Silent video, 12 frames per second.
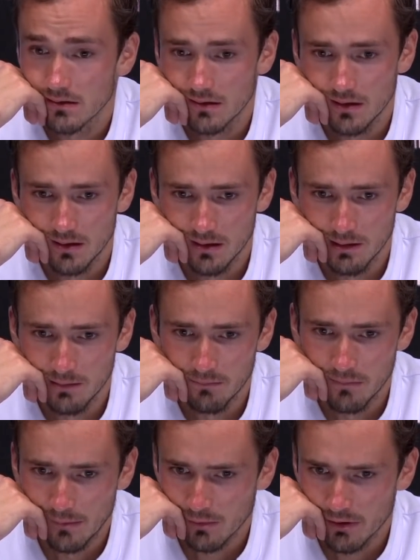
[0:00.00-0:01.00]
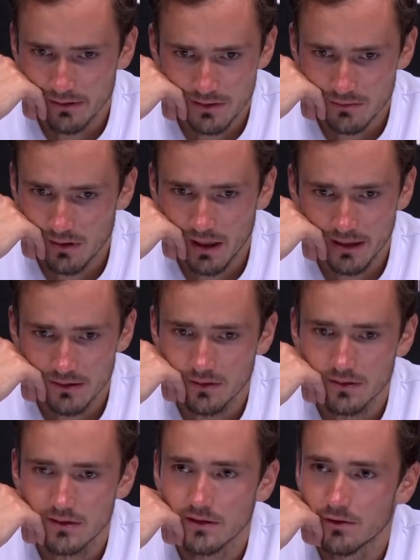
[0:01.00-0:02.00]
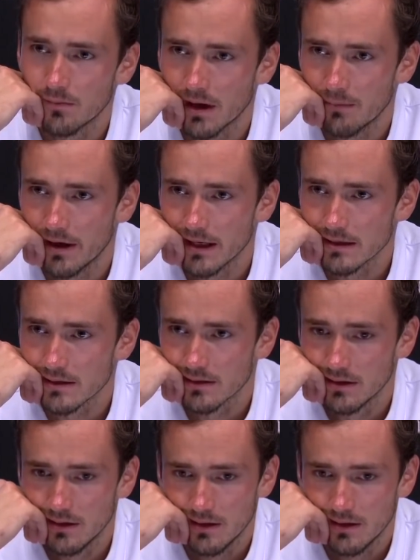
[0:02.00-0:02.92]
I'm going to try to continue my best.